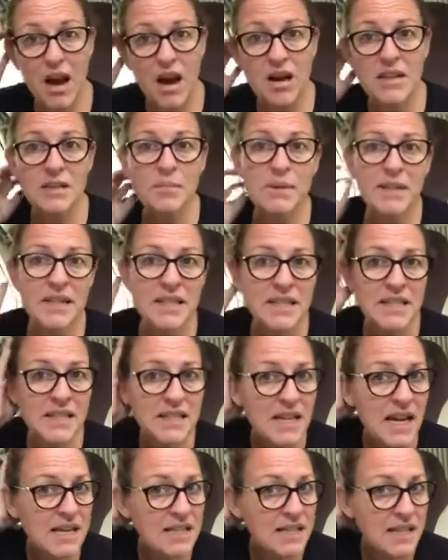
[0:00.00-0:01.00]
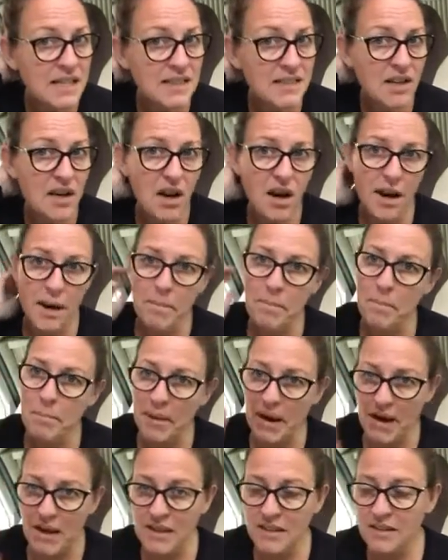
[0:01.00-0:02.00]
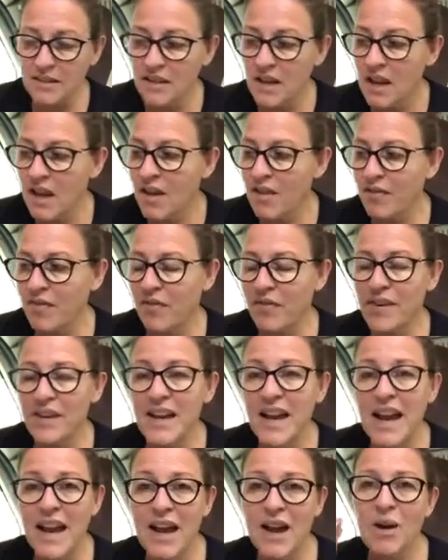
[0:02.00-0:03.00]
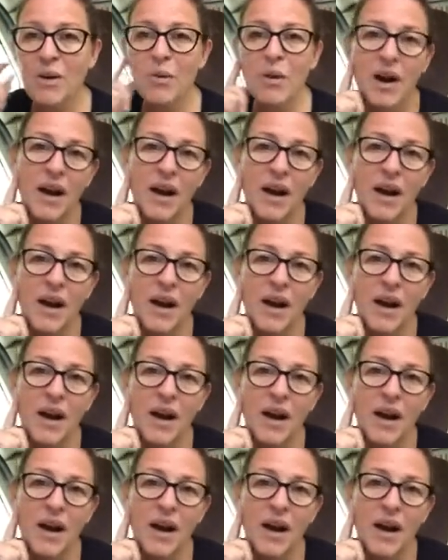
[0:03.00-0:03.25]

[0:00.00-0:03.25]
Ask me this in 10 years' time, but for now,